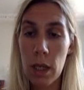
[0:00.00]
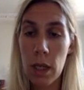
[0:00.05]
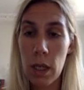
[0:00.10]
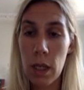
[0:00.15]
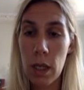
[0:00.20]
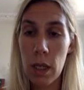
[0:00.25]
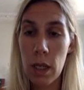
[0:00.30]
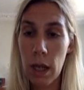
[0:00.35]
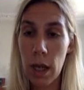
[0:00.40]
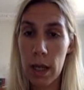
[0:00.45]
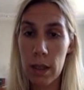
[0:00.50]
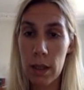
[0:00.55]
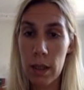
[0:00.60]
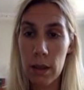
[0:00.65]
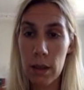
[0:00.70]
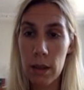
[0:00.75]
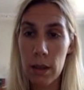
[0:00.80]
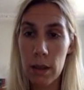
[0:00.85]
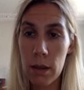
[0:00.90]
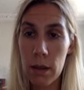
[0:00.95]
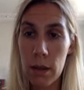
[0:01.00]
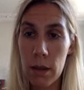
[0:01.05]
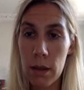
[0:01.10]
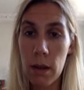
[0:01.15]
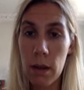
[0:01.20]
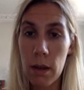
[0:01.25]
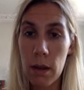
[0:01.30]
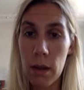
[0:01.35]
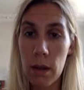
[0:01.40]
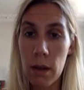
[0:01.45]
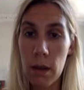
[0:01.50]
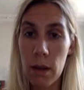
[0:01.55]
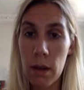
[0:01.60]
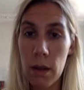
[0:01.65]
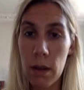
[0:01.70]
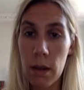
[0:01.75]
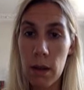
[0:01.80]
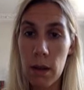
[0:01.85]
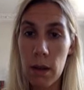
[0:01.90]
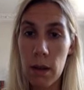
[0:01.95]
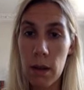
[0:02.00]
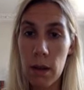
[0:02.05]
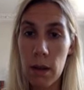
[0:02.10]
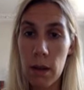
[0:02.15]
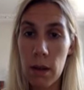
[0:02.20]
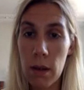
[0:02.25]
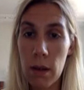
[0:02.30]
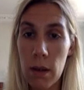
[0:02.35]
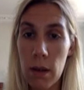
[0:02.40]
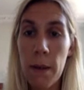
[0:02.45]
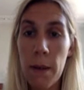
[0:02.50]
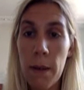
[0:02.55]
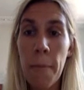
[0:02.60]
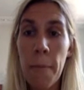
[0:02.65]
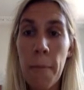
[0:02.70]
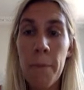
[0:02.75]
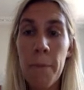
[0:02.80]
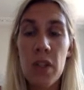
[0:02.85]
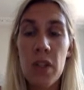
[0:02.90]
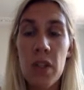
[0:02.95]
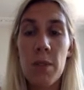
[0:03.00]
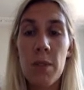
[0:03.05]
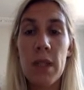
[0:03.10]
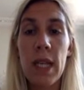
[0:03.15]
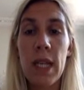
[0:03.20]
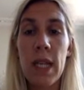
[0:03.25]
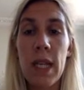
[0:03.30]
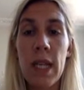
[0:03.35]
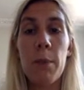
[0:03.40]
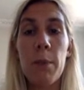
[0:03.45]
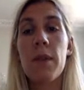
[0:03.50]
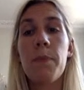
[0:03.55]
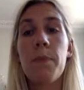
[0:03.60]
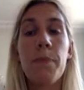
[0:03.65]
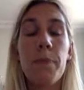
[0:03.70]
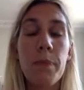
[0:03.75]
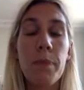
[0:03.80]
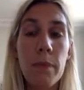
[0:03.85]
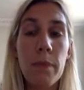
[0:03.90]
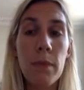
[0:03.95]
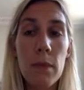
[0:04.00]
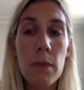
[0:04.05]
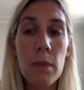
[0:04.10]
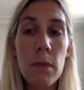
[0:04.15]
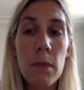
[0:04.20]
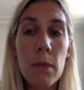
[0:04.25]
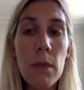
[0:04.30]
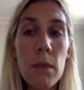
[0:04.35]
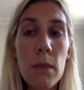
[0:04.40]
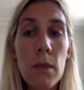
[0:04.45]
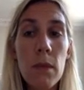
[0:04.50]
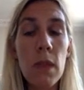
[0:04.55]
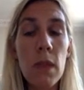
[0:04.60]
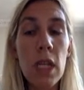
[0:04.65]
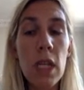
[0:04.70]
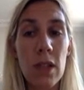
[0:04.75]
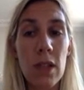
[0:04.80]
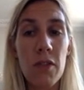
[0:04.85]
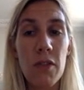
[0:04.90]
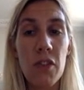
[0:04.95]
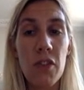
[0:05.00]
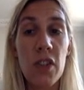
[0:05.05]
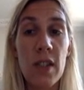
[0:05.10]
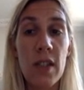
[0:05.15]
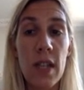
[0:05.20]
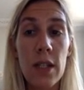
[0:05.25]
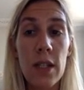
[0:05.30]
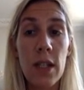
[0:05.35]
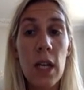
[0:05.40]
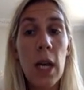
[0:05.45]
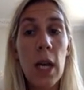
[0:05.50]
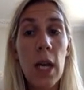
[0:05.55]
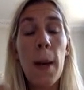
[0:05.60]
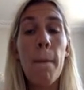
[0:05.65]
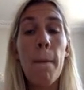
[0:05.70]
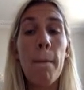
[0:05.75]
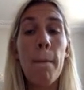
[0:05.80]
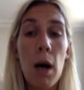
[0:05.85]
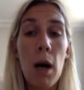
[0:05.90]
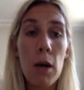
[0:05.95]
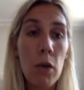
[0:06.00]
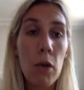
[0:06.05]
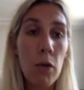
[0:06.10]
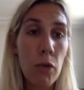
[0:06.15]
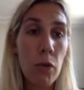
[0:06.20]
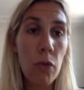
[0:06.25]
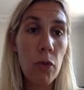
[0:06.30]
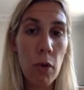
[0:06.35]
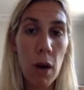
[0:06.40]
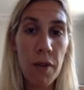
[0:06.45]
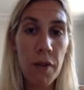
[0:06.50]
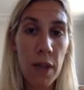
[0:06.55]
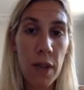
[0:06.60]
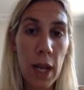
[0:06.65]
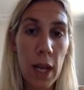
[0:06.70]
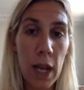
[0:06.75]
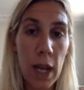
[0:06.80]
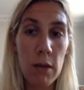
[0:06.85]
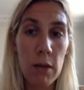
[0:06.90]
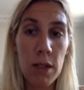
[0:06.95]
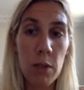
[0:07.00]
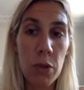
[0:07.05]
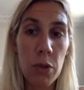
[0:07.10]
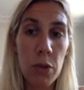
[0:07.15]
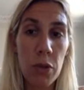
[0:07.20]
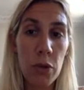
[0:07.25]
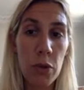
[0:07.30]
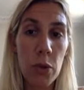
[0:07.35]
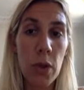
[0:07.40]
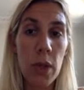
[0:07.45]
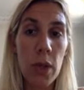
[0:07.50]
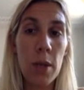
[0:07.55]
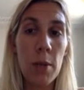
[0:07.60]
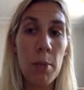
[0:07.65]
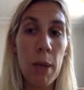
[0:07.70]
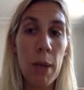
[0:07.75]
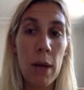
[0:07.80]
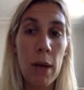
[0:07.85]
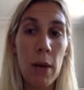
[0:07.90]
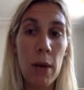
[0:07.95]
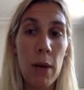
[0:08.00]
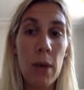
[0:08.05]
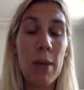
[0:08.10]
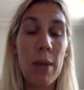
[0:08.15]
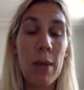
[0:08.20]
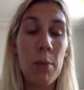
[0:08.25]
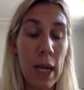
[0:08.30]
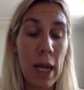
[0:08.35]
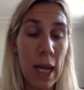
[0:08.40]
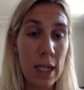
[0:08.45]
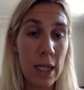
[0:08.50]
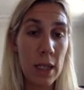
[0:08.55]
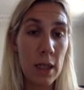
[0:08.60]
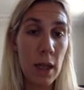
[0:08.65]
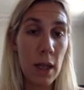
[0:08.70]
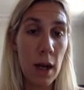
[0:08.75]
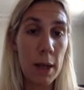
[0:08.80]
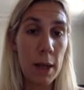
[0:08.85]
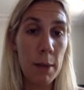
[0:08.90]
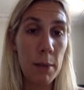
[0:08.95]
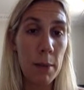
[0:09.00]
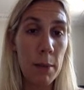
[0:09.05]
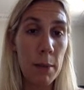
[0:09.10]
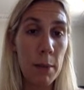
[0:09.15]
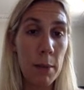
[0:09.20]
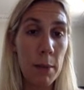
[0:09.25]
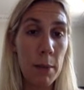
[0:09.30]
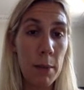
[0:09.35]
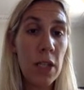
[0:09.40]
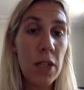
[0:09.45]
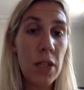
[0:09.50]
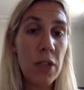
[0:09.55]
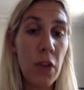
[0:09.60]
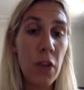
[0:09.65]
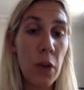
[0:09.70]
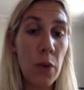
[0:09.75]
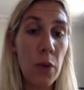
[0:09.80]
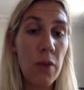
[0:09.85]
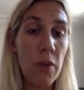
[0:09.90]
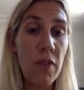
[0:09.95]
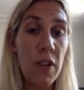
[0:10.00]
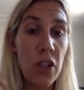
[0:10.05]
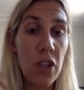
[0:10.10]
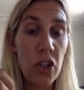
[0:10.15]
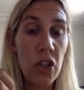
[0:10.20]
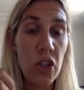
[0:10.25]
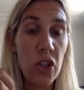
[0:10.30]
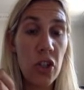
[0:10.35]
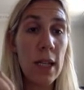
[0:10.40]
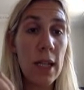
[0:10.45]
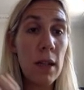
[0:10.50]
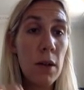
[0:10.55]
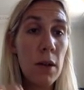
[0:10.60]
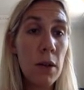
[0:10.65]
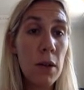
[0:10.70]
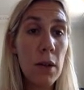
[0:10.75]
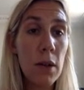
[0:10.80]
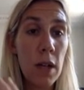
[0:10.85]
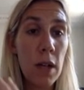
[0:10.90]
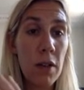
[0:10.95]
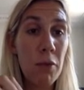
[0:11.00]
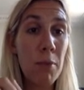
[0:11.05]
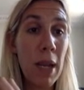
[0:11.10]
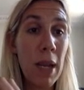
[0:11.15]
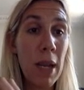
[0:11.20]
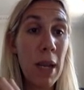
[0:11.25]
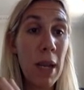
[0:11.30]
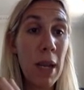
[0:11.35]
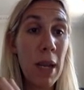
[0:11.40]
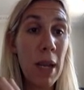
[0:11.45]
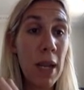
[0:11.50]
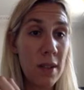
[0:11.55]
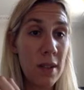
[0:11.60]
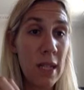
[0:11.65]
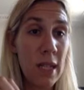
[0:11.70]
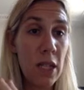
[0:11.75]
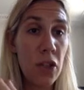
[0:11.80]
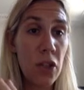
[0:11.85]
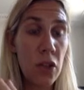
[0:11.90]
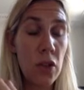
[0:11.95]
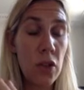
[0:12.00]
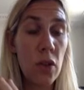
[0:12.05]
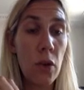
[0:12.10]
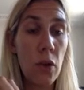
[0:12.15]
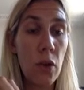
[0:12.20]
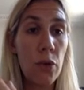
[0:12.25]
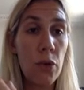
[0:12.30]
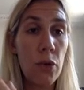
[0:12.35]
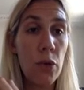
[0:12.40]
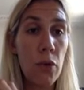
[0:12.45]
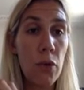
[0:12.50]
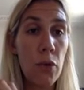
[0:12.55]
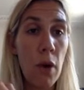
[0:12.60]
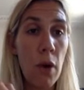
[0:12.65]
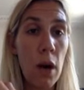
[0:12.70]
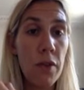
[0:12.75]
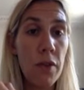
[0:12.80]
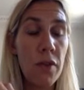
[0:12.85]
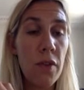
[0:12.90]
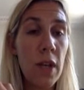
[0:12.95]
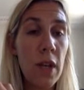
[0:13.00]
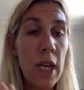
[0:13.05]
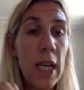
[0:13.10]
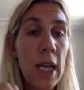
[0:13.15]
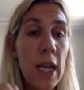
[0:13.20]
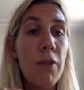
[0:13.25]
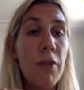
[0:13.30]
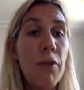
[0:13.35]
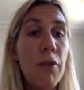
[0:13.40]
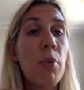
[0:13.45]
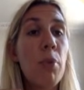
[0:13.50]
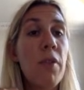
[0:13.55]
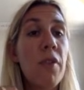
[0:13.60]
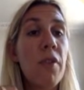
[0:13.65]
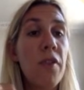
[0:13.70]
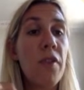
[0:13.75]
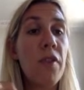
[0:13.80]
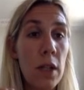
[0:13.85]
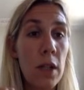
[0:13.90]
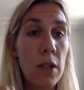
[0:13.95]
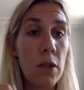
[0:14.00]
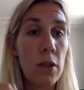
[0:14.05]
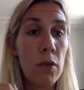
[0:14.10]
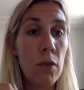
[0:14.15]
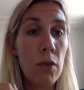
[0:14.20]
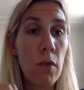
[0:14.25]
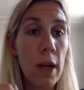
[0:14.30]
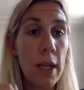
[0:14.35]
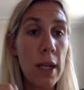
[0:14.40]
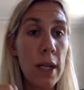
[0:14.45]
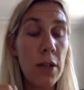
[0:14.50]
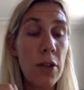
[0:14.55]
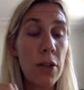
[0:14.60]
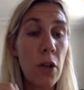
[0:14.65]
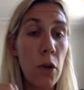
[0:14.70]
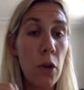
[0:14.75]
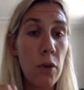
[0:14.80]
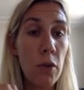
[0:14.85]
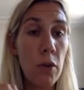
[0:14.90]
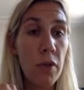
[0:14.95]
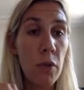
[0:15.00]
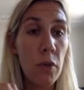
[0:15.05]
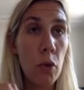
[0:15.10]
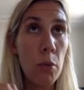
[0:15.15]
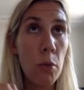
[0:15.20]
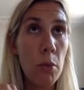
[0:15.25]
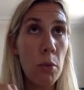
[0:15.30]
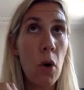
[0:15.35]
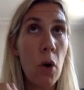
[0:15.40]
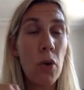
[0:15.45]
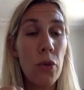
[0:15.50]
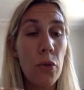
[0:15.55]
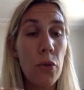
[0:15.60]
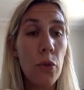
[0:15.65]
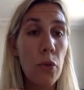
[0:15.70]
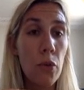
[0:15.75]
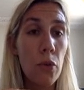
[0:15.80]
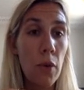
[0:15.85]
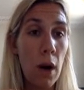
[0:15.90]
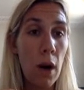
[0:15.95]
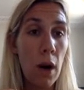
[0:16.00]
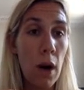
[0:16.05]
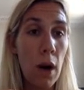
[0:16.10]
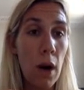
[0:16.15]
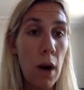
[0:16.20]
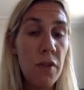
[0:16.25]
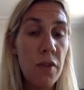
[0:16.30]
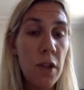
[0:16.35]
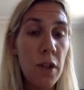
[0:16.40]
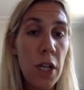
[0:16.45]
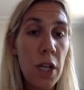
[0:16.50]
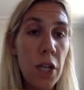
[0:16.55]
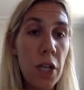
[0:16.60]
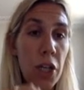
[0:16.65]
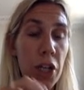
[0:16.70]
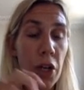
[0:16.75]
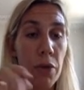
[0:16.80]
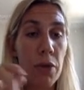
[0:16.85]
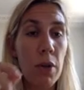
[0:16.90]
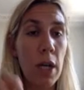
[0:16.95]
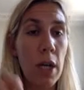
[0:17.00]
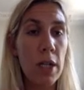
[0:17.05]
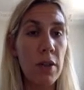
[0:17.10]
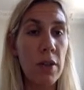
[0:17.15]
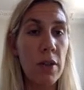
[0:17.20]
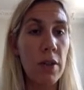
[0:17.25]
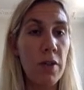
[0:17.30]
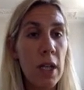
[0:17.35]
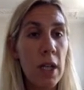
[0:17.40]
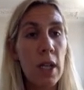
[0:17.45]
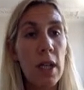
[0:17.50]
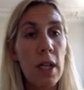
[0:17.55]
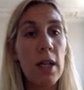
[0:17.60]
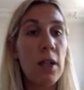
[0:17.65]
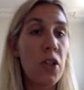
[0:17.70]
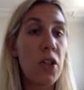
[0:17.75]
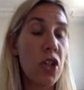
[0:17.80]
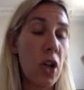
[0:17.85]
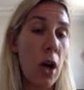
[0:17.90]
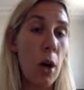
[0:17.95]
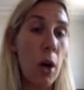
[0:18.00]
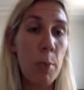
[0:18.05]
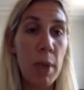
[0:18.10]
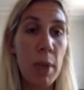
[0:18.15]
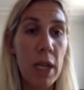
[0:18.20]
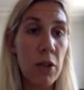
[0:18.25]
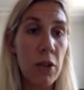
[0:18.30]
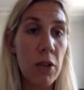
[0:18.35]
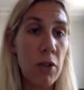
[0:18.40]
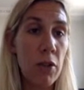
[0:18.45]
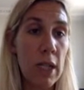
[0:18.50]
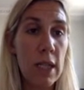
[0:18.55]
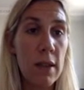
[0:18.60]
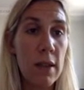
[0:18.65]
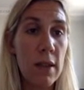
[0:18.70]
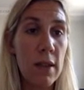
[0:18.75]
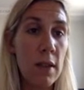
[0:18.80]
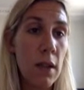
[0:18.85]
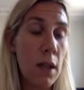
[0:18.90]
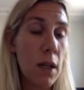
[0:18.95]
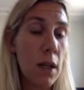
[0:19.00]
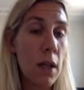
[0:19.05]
And lastly, just some tips. So as I've just said, mark on the graph the areas in which we're talking about in planning time. So visually kind of make those distinctions on your graph. If you prefer to write in note form on your graph, kind of sharp increase,